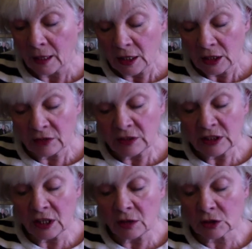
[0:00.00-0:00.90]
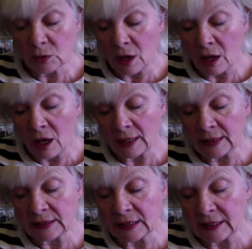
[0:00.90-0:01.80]
The results were highly
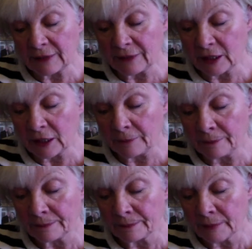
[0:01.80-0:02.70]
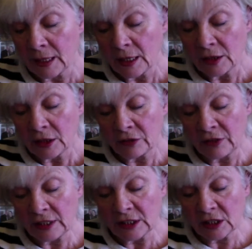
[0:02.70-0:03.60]
significant. The
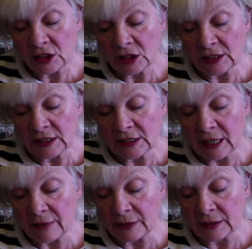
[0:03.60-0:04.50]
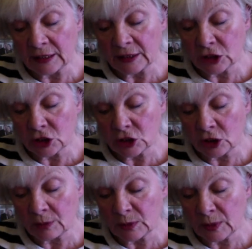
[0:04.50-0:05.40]
researchers discovered that the tubes
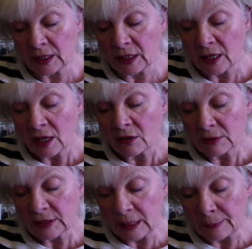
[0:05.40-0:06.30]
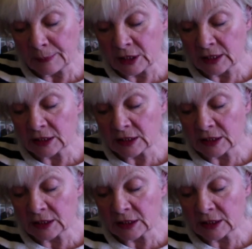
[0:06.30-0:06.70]
where the subjects had